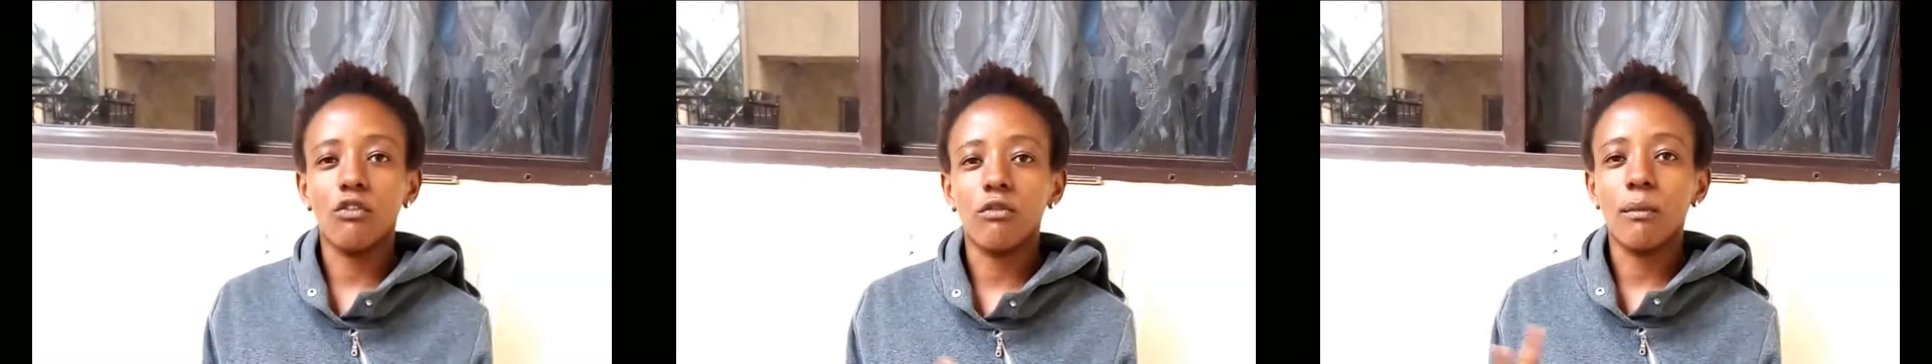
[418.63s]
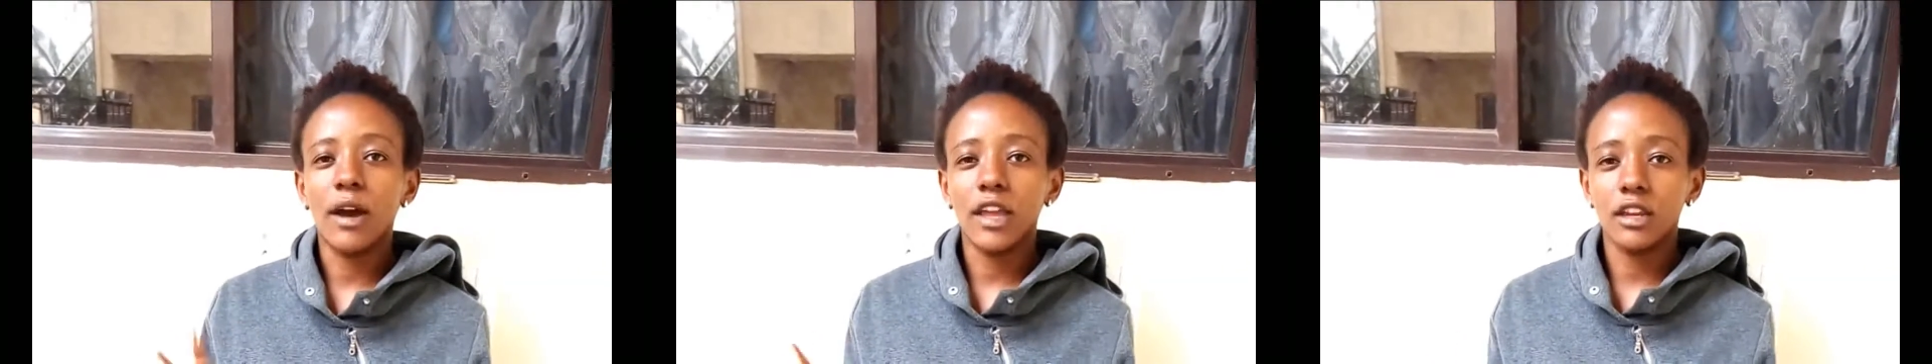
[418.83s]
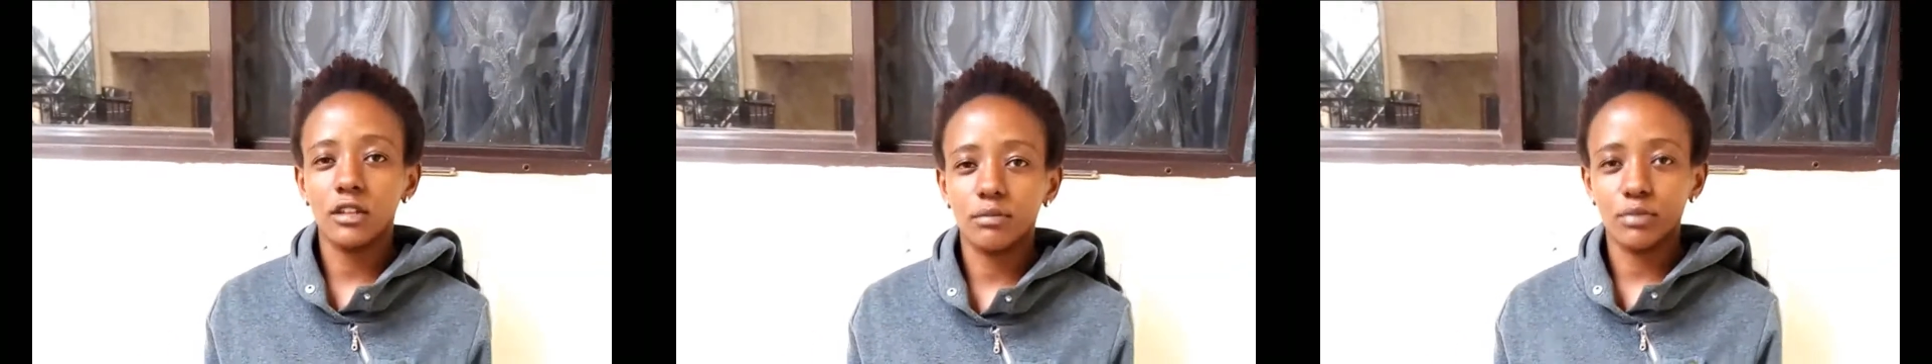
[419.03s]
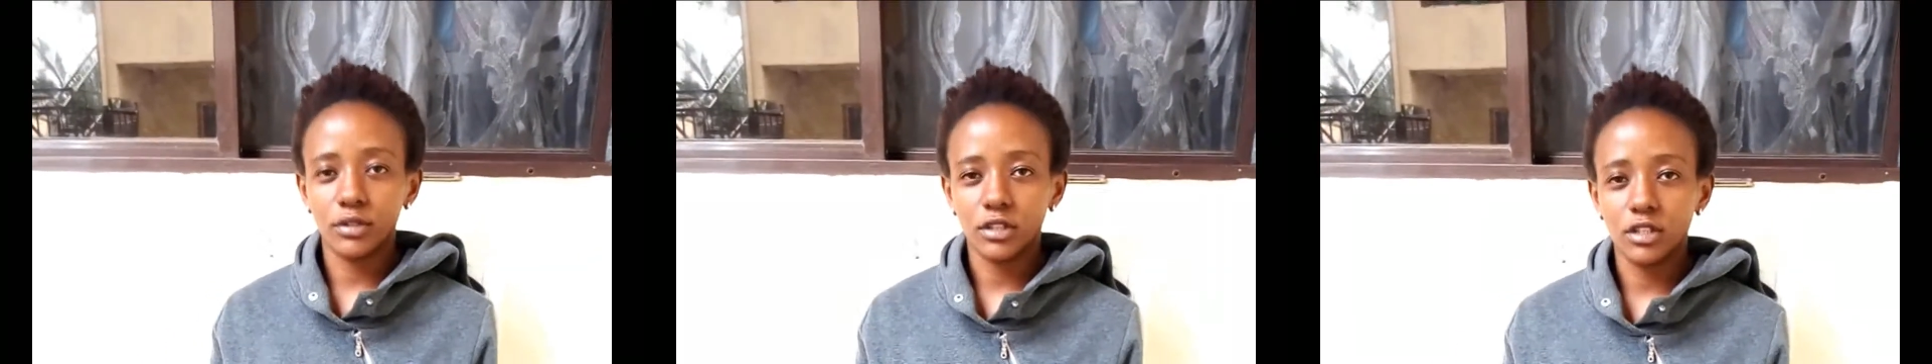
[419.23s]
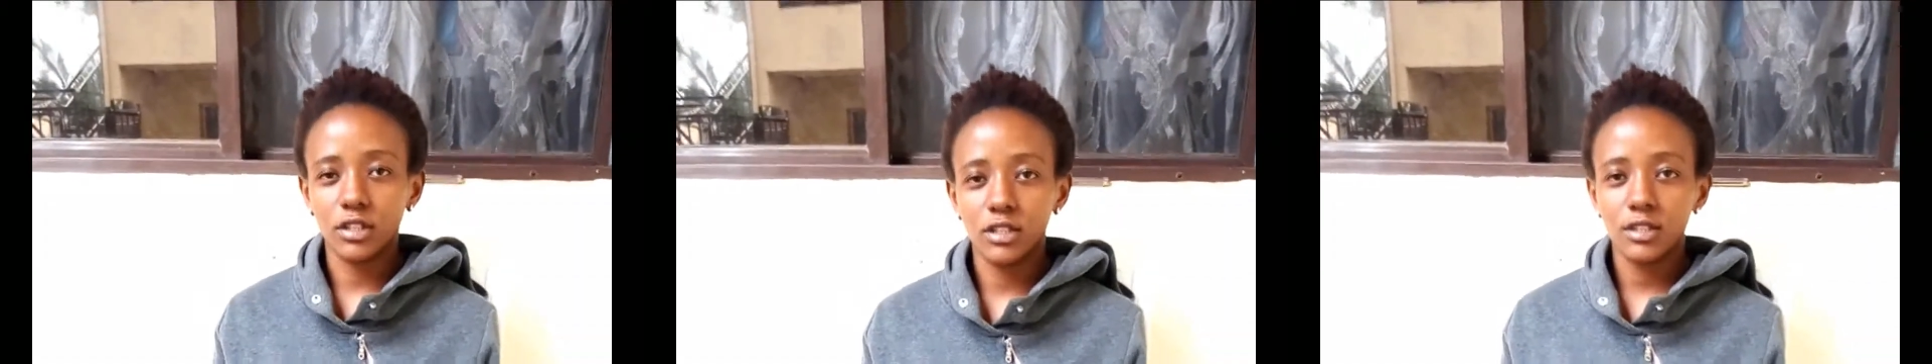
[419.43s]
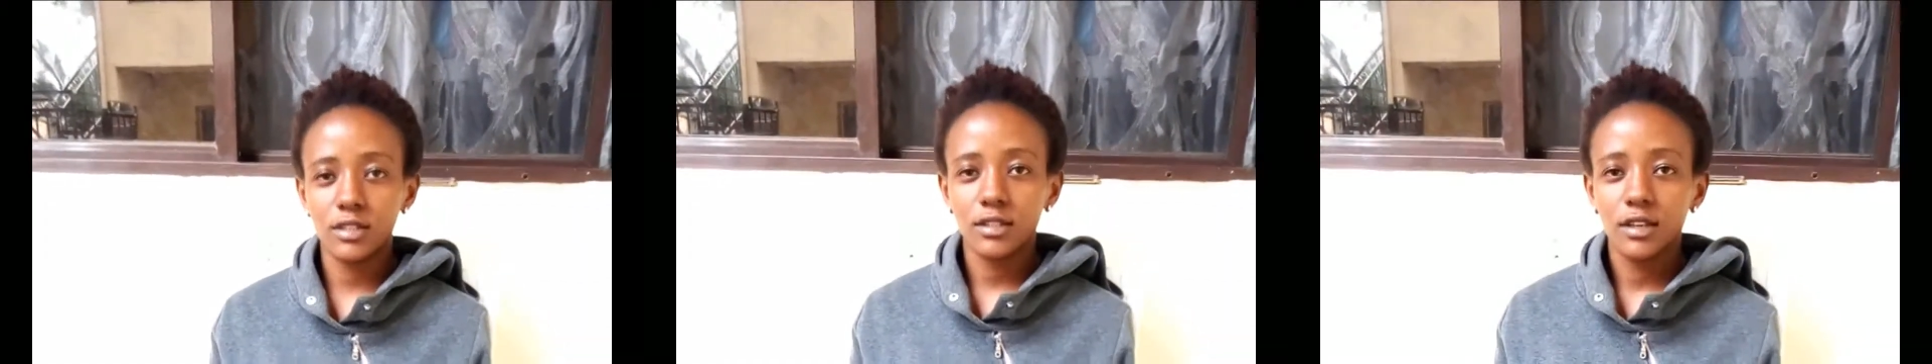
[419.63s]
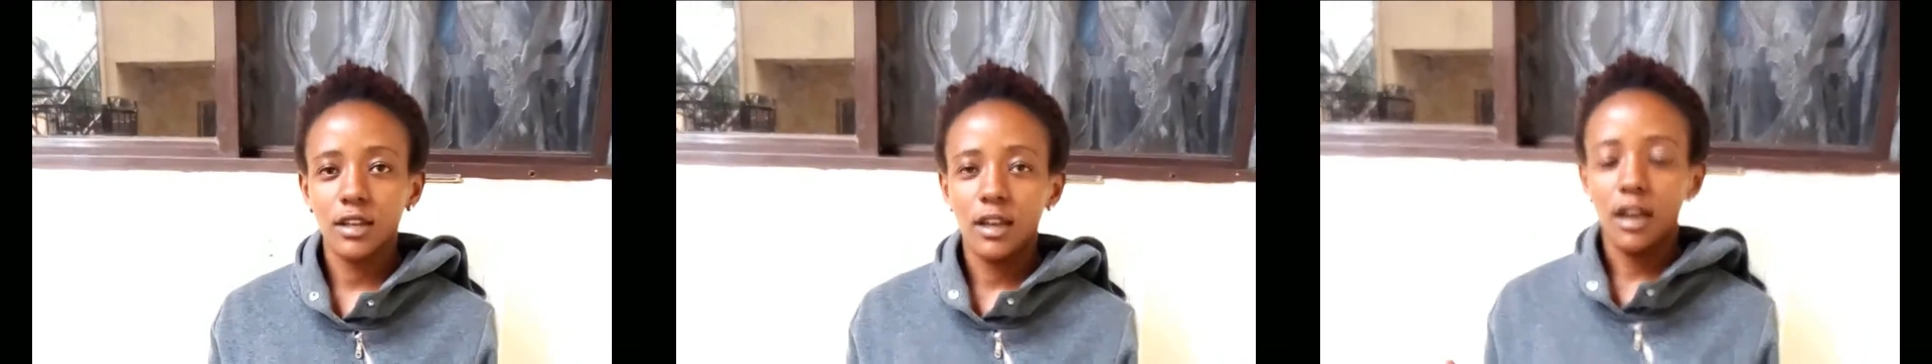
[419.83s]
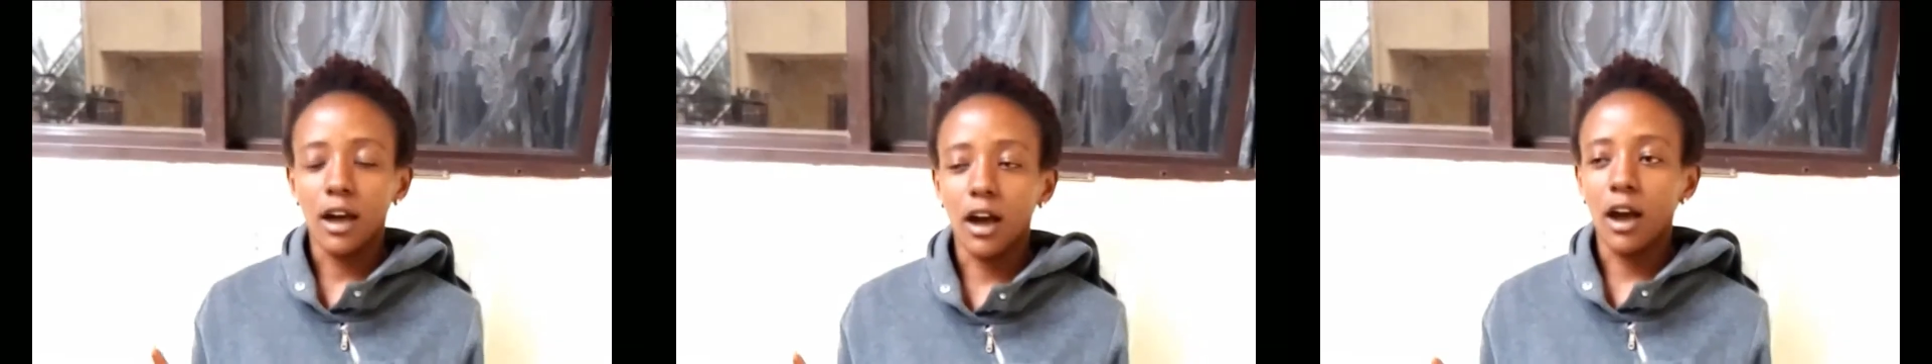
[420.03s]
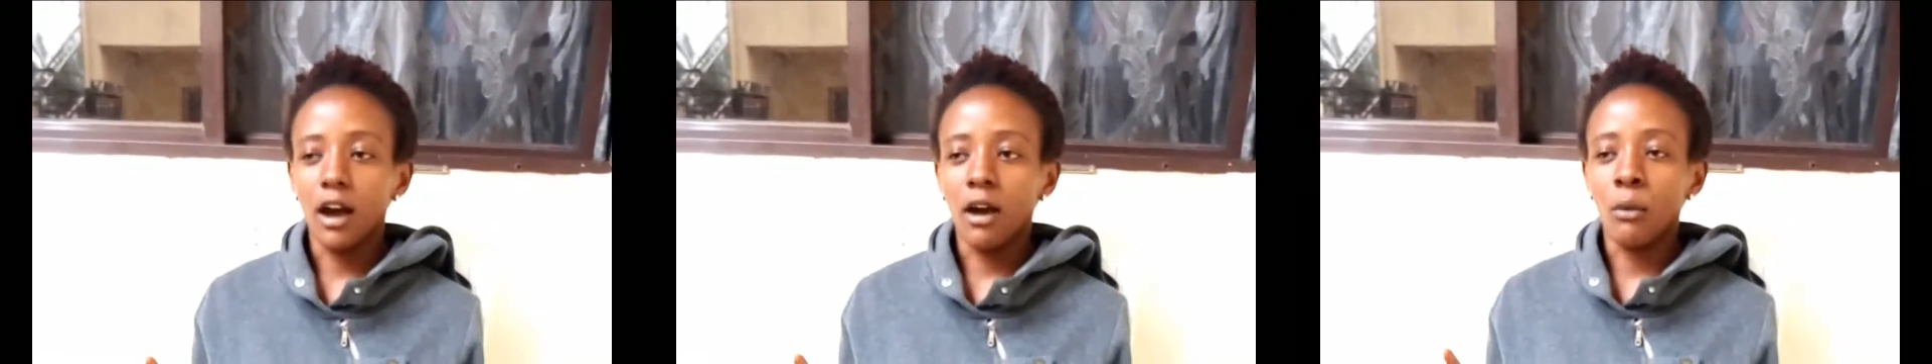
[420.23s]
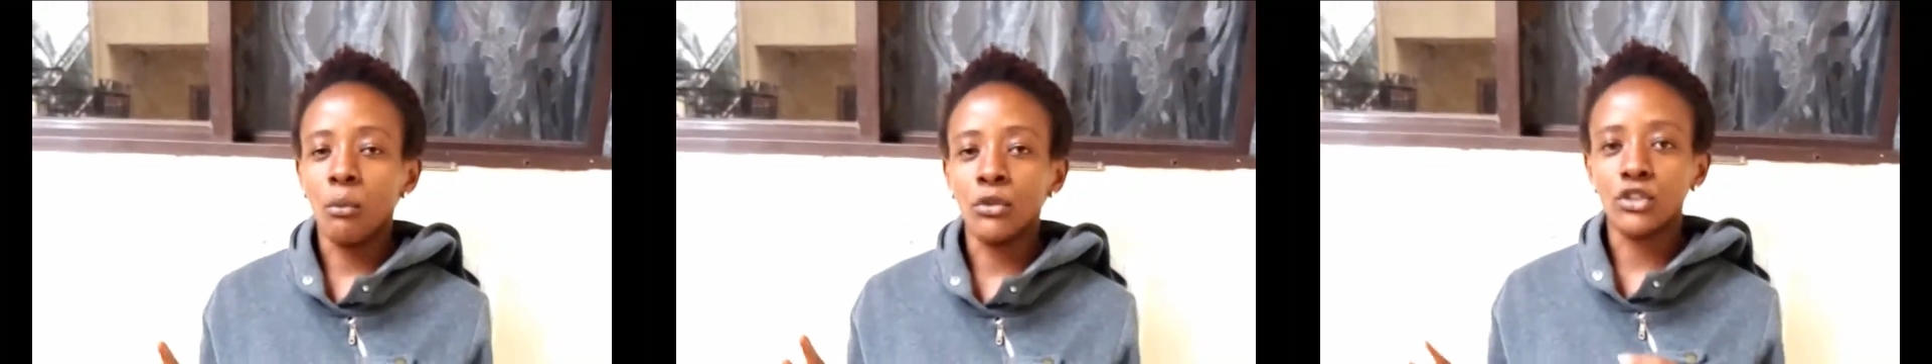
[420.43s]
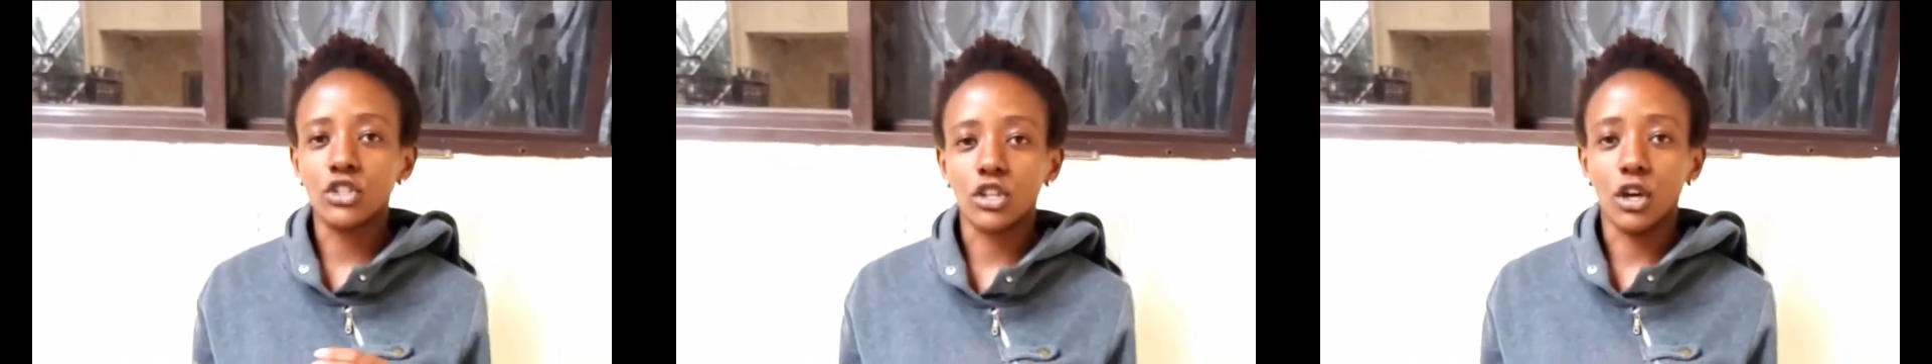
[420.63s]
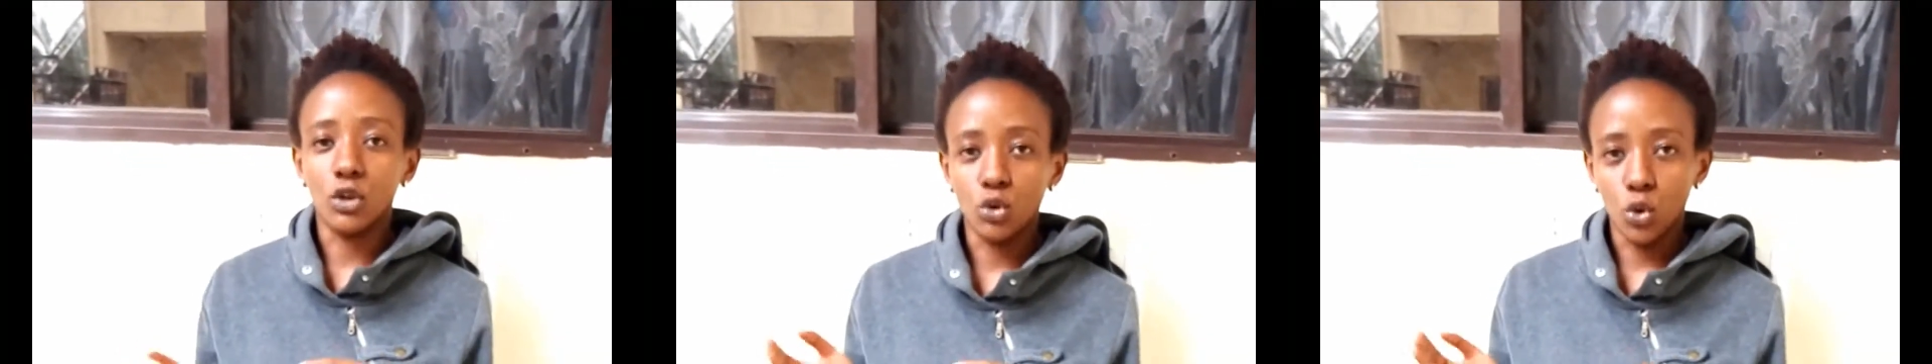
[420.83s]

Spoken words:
of minor parties, which are